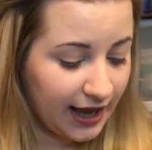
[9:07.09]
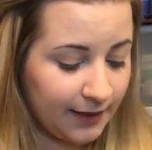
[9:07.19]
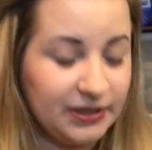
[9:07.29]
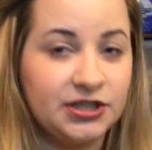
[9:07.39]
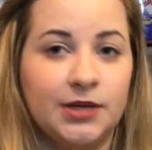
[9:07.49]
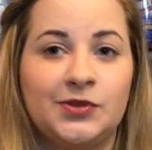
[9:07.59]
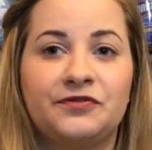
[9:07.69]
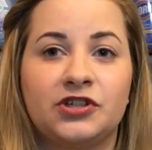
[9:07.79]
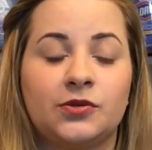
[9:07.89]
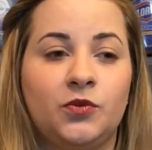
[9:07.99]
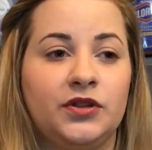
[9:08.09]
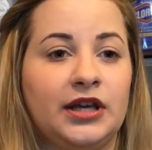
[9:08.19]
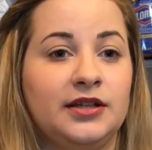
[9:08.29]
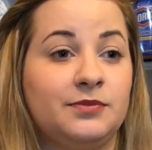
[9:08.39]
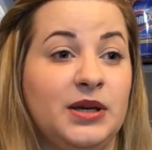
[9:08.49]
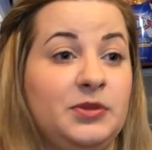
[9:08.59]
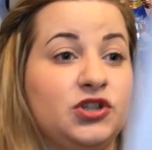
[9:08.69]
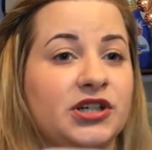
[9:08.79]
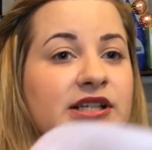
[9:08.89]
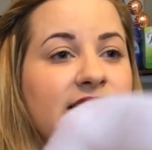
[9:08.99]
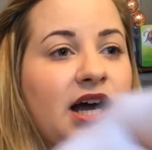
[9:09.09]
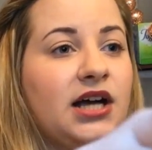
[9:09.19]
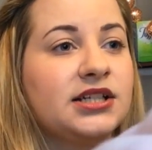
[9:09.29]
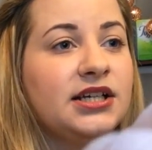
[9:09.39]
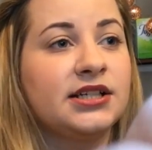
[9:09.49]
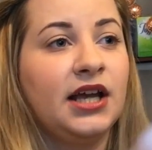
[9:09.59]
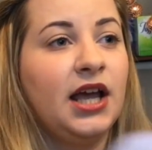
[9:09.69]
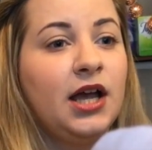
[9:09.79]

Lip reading: in terms for someone that has maybe just started.